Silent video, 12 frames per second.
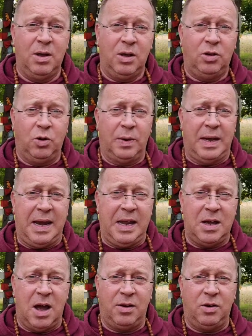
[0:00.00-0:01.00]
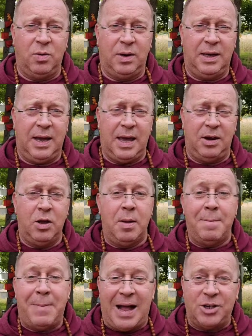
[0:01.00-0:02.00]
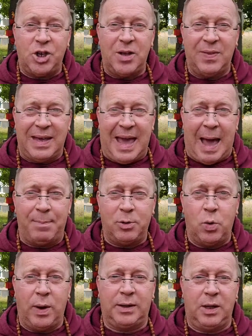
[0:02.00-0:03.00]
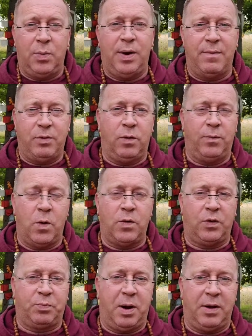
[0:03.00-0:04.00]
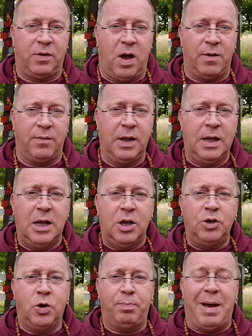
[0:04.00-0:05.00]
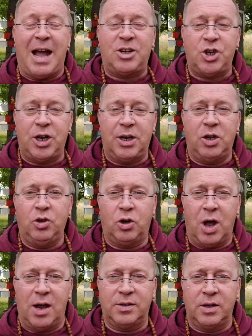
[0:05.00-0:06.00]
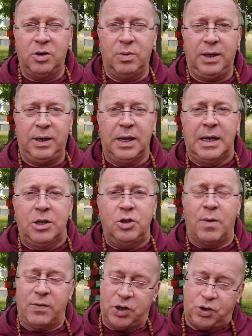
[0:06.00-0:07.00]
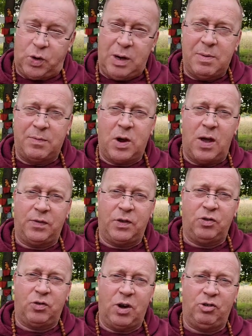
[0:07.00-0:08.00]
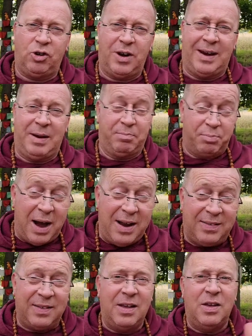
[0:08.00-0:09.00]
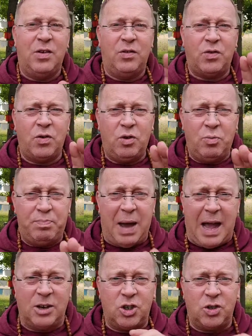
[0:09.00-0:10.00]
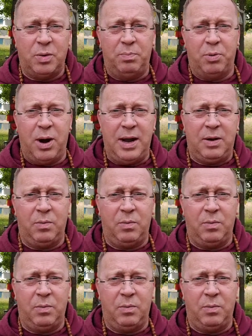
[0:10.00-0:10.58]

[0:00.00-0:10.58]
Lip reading: You're regaining continuity and patching the gap quickly whenever your focus breaks off. You're patching your continuity. You have a stream of concentration and it breaks, so you patch the break